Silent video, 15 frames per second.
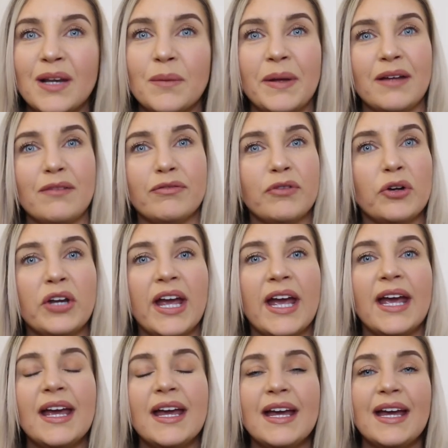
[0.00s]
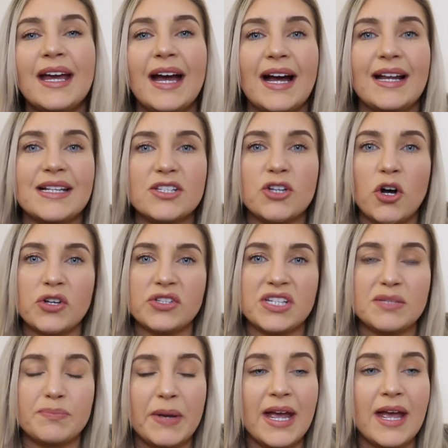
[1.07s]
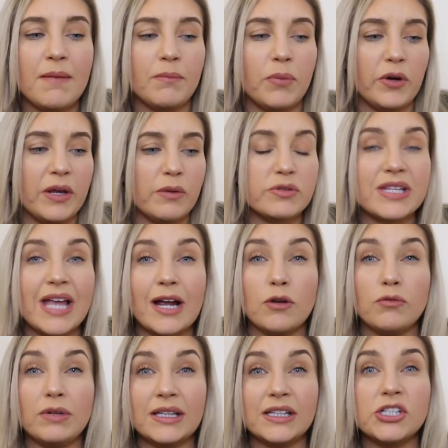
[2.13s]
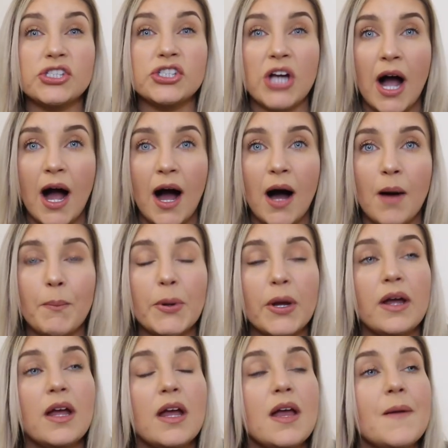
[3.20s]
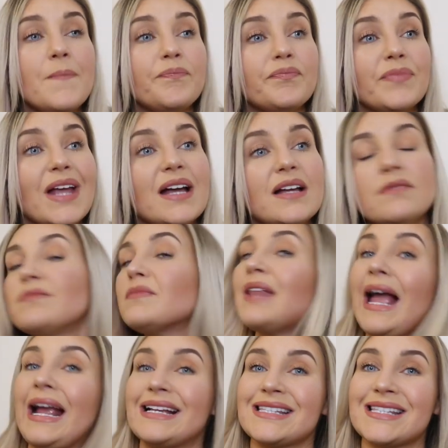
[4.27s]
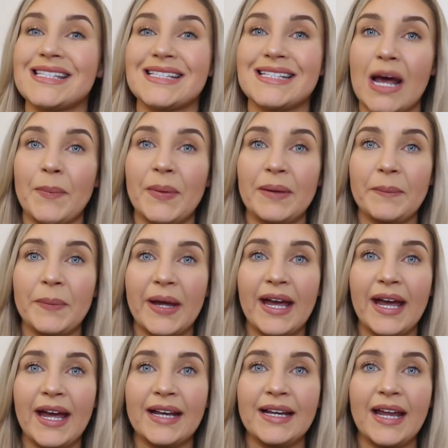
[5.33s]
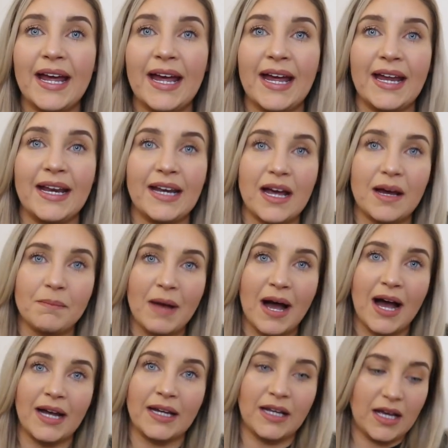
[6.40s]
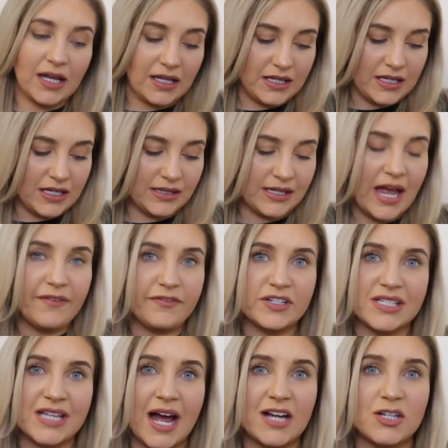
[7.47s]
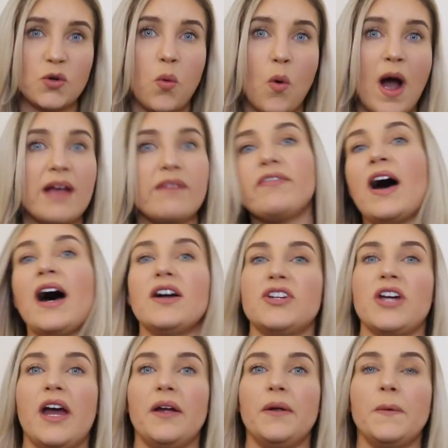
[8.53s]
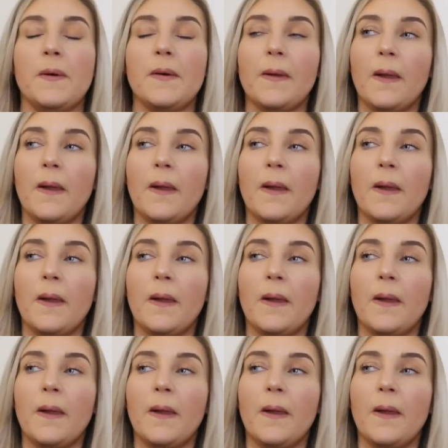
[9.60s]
a bit funny and it's caused this pain. But it was like a really sharp, like, stabbing pain in my left side, quite far down.